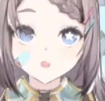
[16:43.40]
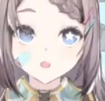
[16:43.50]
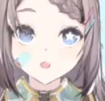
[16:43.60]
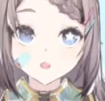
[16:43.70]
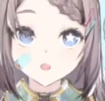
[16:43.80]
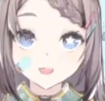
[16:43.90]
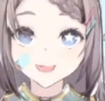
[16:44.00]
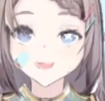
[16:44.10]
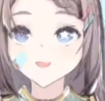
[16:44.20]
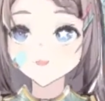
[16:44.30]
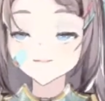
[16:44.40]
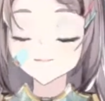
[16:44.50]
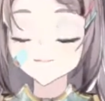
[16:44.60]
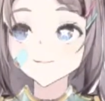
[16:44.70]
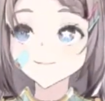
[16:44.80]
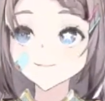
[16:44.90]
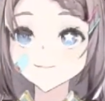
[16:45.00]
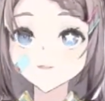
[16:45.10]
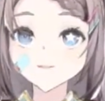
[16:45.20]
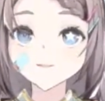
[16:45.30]
Okay, for you local
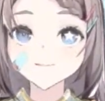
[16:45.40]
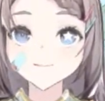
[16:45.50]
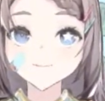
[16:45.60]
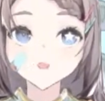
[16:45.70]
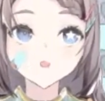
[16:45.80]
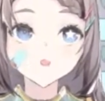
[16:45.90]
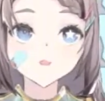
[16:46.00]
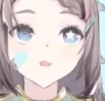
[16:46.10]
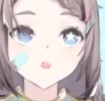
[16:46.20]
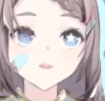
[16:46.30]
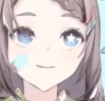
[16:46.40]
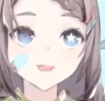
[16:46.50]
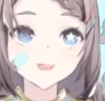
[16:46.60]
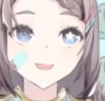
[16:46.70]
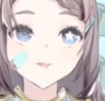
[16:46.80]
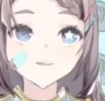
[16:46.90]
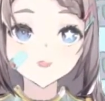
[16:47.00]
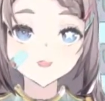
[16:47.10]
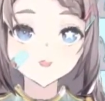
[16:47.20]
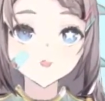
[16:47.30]
students, it may not be
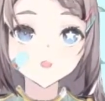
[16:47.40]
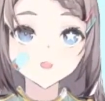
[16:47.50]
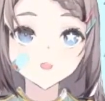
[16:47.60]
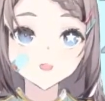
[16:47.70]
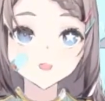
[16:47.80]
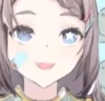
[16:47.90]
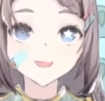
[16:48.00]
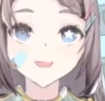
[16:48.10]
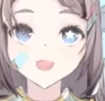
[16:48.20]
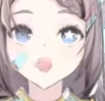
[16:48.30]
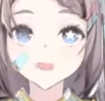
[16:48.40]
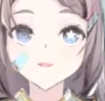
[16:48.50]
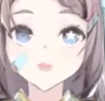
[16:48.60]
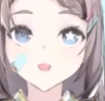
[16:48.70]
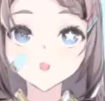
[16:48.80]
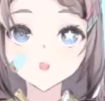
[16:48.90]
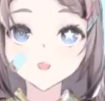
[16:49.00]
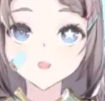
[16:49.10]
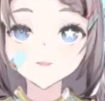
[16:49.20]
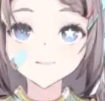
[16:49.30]
like that, but
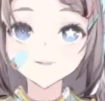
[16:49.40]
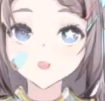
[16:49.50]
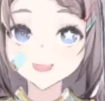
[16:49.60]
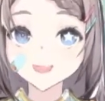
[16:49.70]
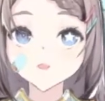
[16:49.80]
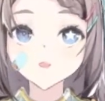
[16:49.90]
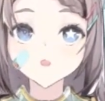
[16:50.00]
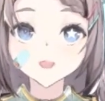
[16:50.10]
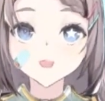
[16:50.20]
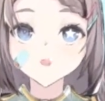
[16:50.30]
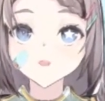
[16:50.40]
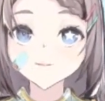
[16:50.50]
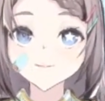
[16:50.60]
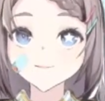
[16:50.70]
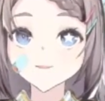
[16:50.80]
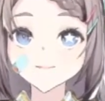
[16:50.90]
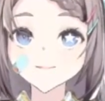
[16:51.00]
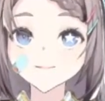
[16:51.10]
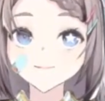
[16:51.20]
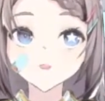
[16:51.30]
for us non-local students,
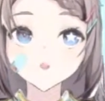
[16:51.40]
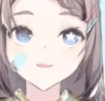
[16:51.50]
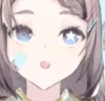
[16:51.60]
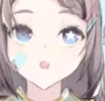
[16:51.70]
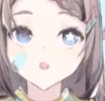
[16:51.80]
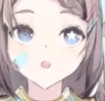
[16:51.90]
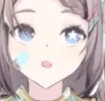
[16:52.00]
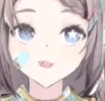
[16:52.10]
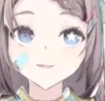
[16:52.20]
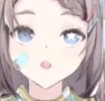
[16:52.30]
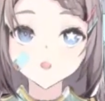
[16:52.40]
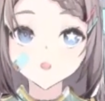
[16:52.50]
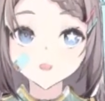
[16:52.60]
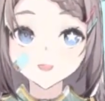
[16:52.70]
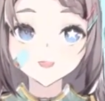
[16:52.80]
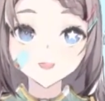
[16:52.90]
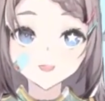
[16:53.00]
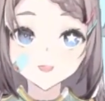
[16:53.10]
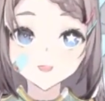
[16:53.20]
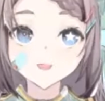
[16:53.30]
usually we just stick with
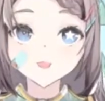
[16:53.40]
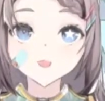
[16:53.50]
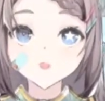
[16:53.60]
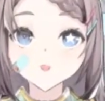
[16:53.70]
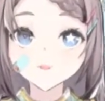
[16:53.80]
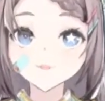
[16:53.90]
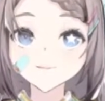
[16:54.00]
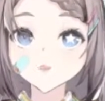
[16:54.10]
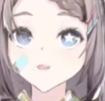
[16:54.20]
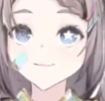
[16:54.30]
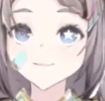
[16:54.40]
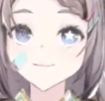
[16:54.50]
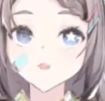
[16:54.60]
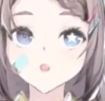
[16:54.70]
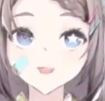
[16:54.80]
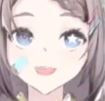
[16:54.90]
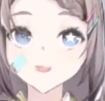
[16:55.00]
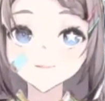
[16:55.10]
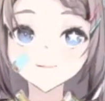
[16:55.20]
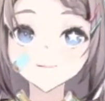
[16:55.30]
our small friend group. I don't know
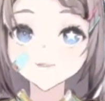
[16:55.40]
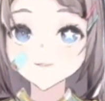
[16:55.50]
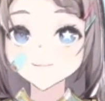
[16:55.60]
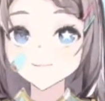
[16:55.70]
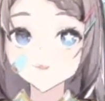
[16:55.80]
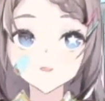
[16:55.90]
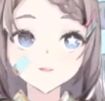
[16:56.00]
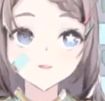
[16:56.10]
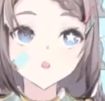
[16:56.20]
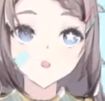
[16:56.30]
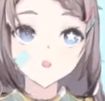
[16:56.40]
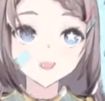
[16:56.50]
about you local students, okay?